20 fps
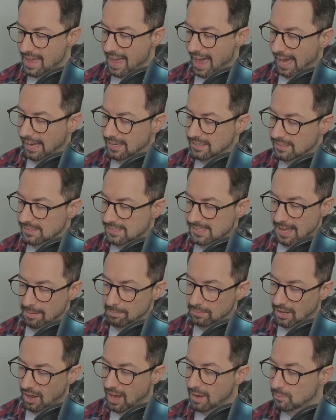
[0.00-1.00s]
And
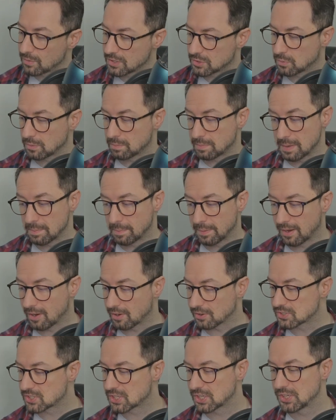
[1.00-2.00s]
step nine, which would be
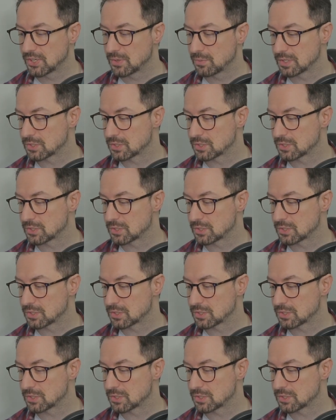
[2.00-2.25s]
part two,